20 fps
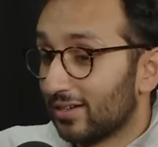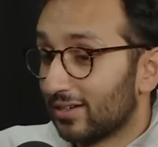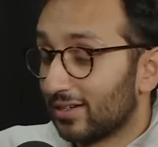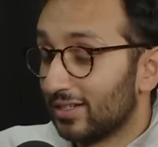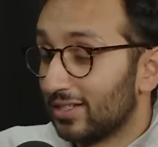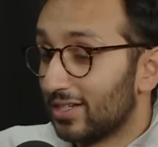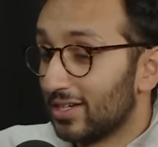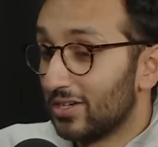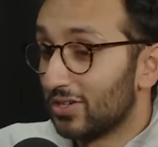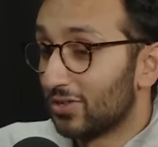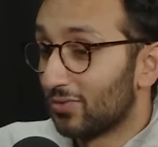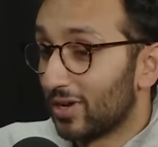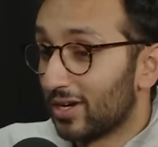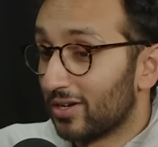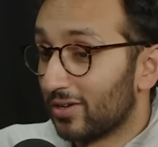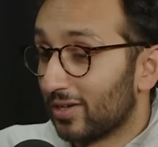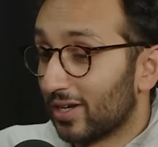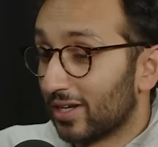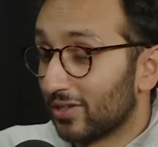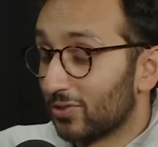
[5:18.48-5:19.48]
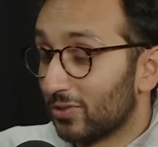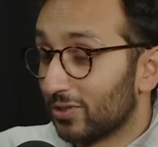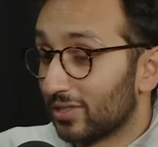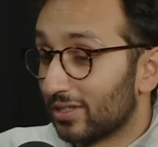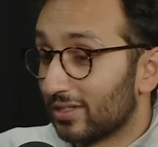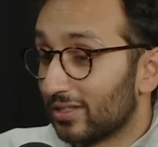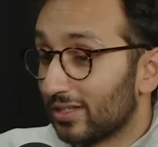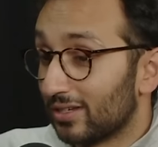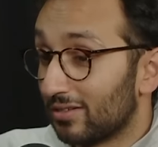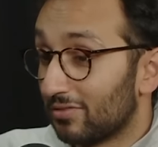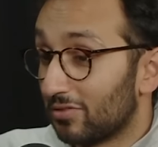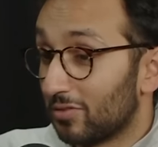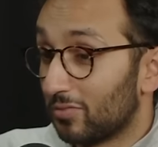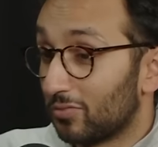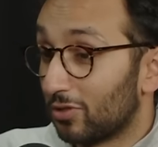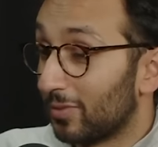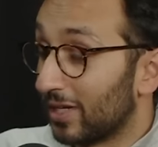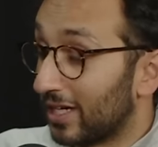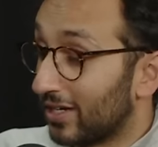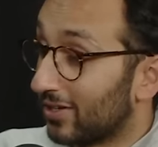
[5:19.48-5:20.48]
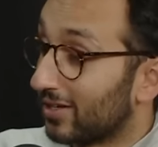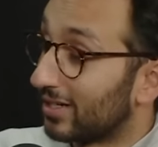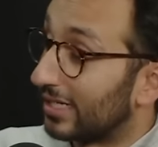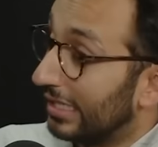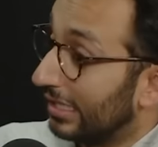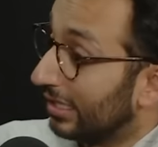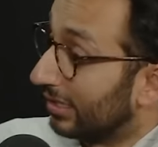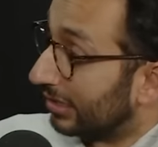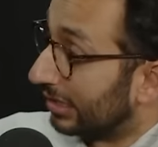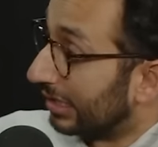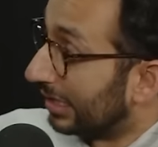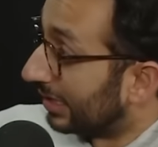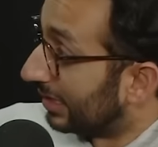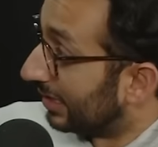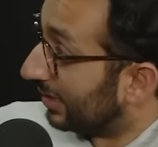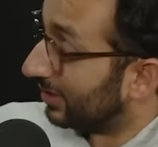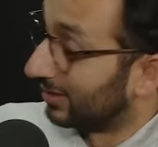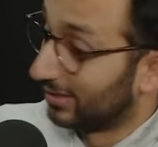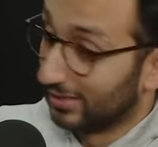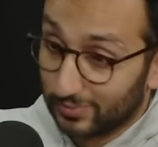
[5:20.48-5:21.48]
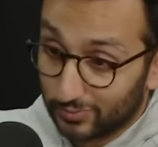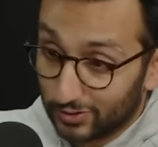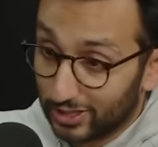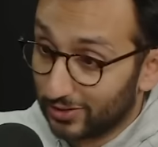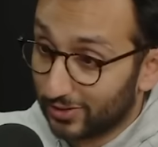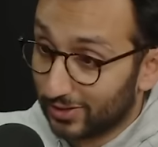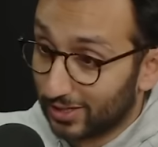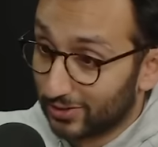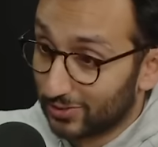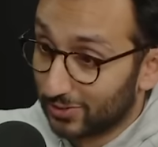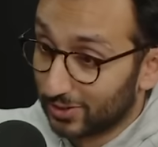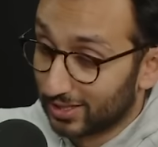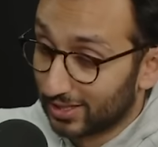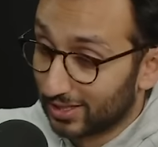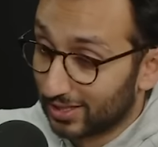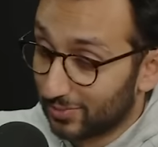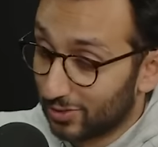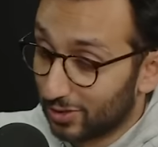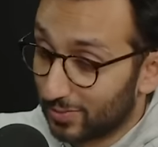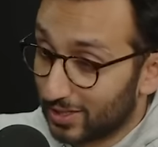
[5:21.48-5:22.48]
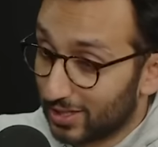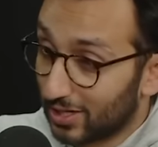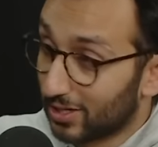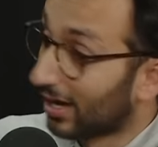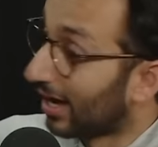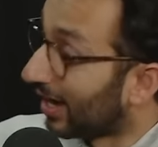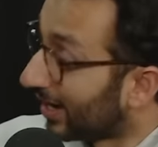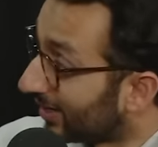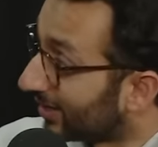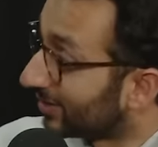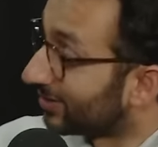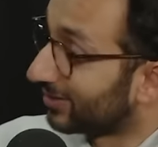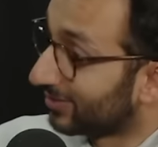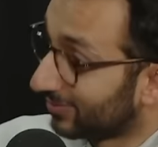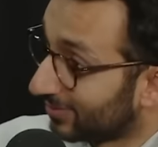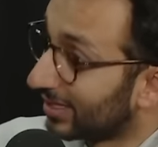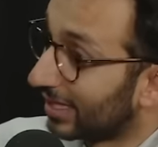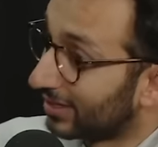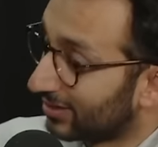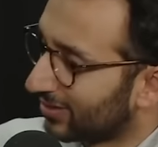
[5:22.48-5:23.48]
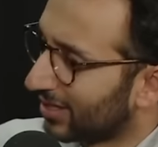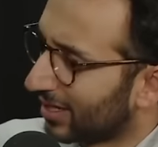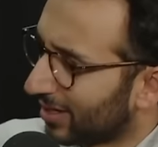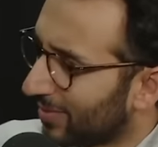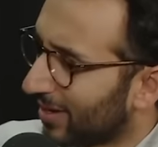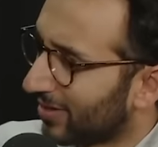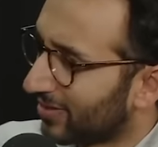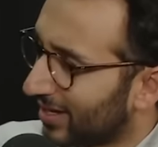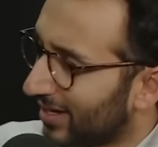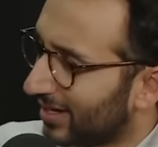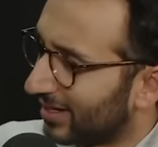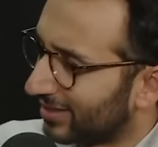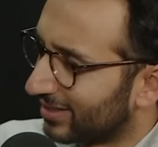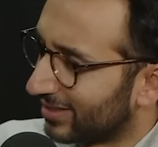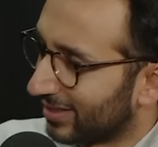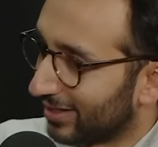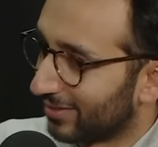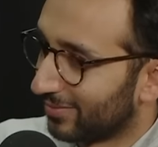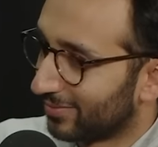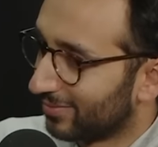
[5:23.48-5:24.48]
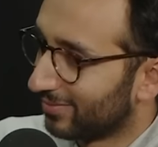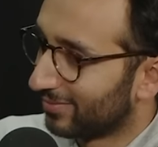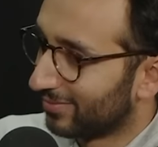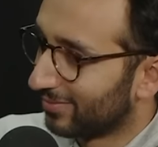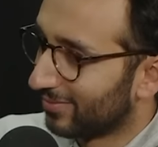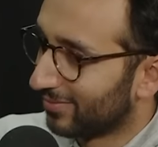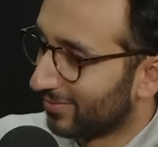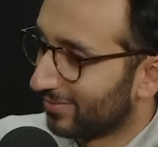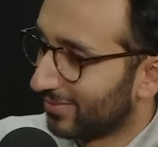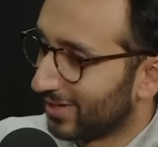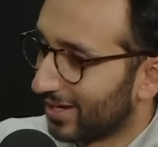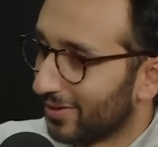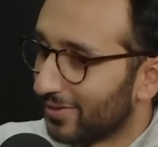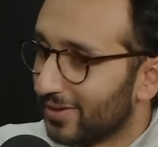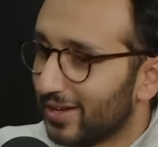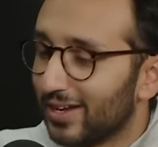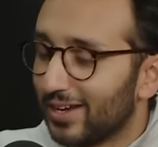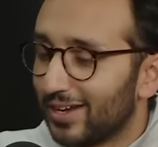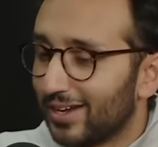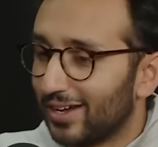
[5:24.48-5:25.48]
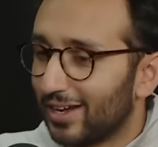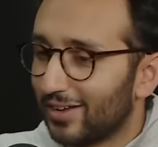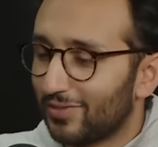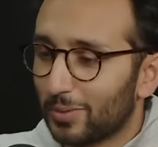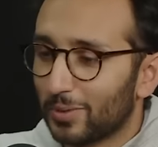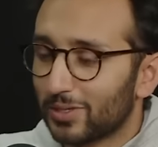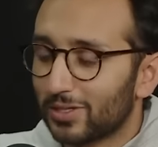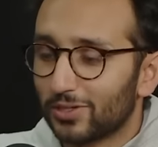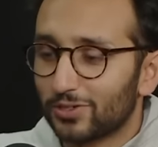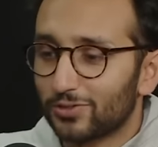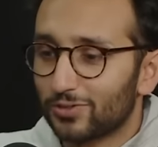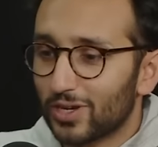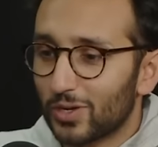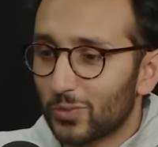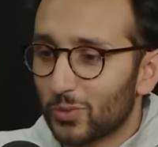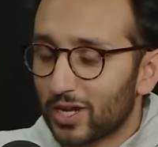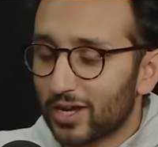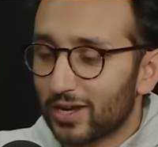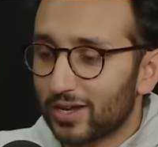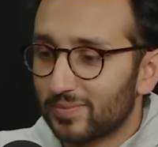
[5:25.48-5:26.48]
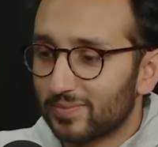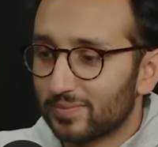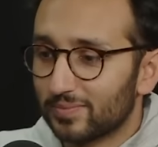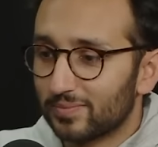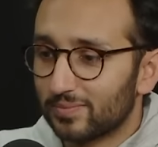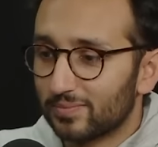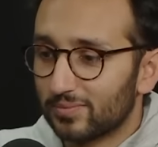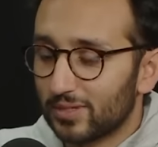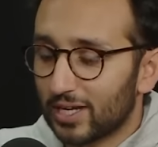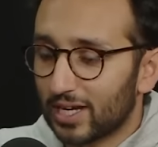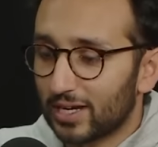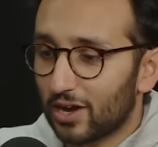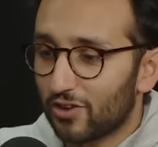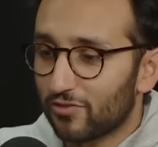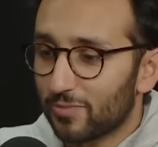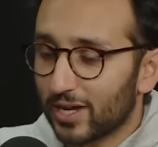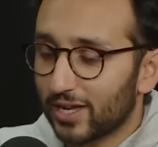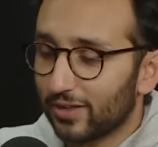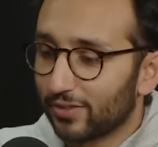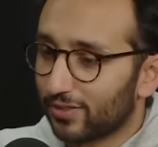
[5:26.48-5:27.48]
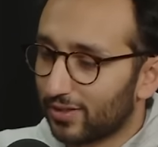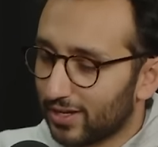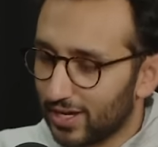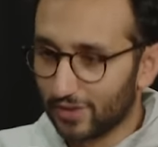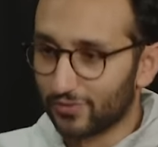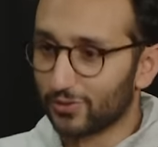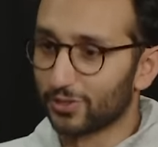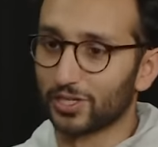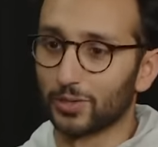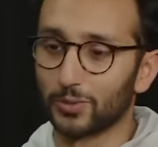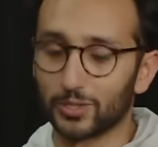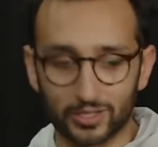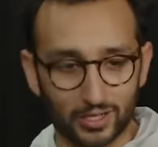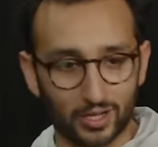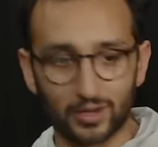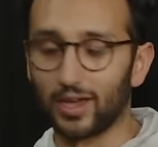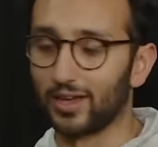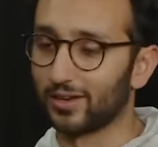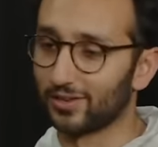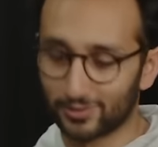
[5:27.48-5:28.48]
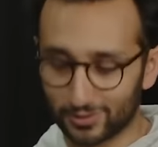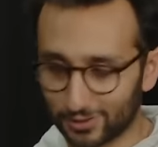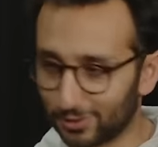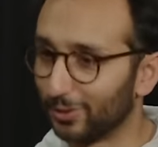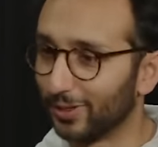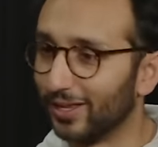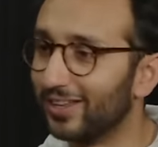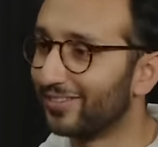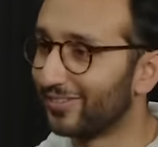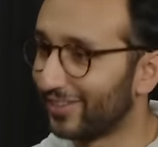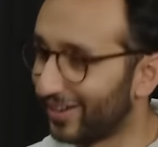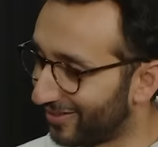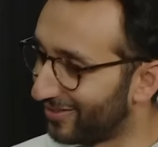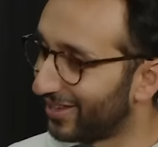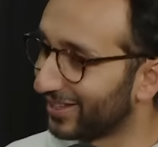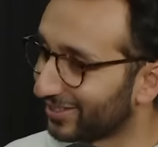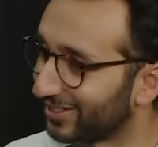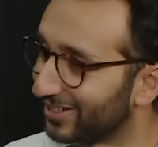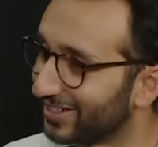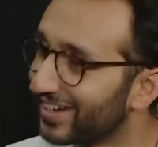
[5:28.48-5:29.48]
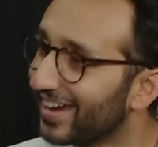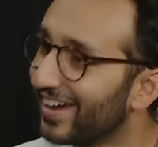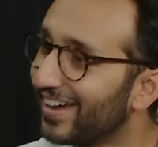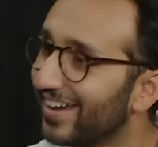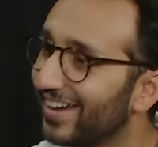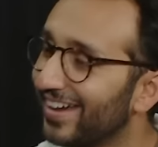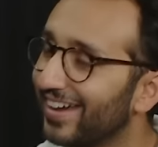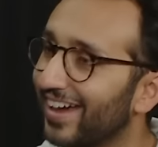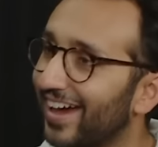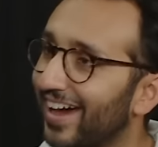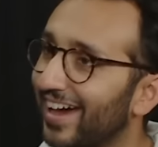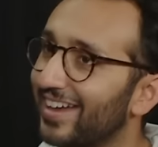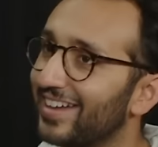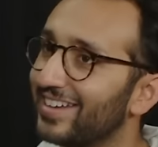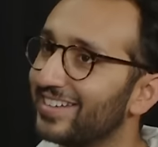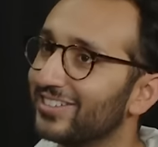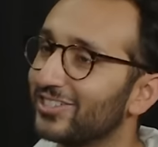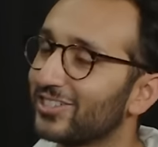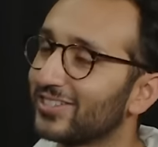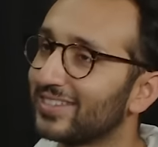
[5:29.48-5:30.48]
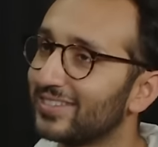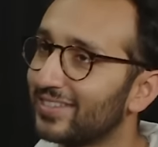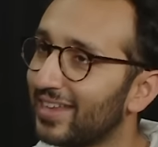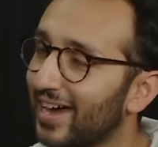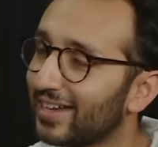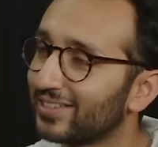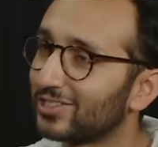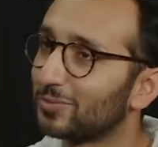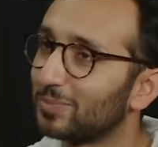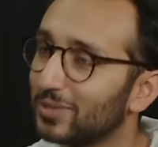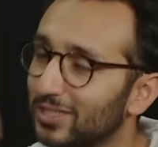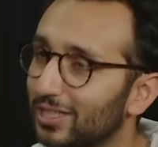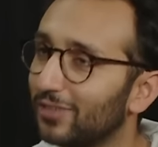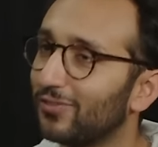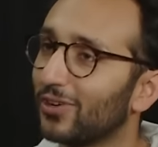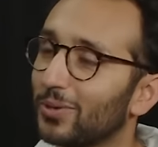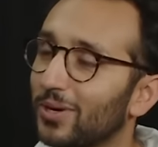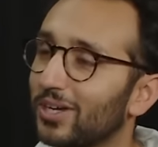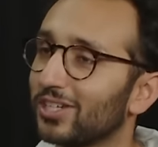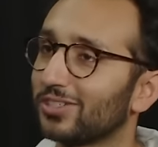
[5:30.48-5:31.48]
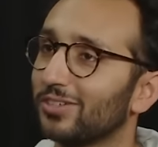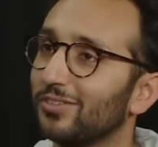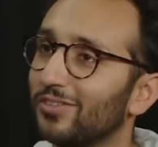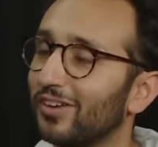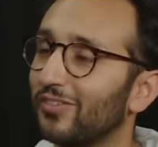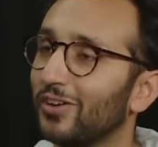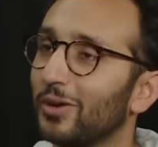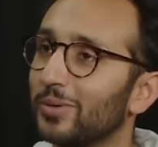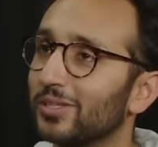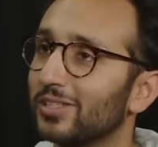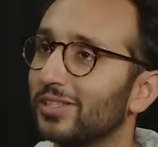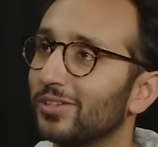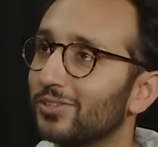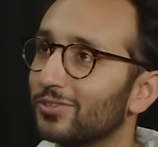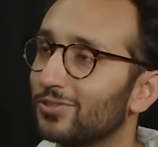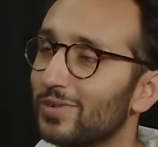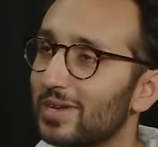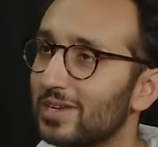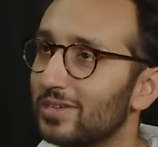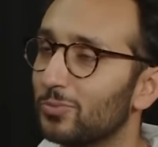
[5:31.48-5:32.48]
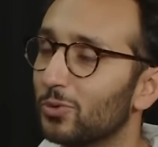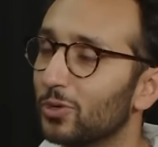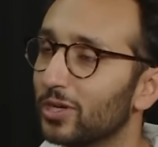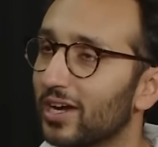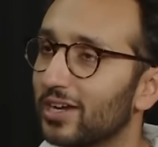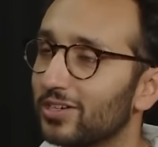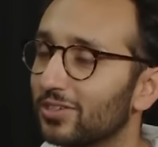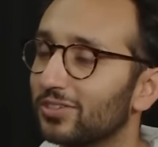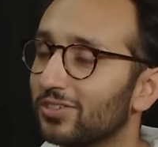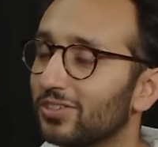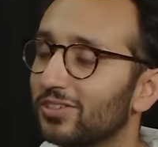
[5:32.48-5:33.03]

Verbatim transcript: continue to run online courses? Probably not. Oh shit, I'm running online courses at the moment. Okay, let's think about that. Let's like, yeah. If I won the lottery, would I take care of my health? Yeah, of course I would. Okay, cool. that's good. And just that specific question of if I won the lottery, would I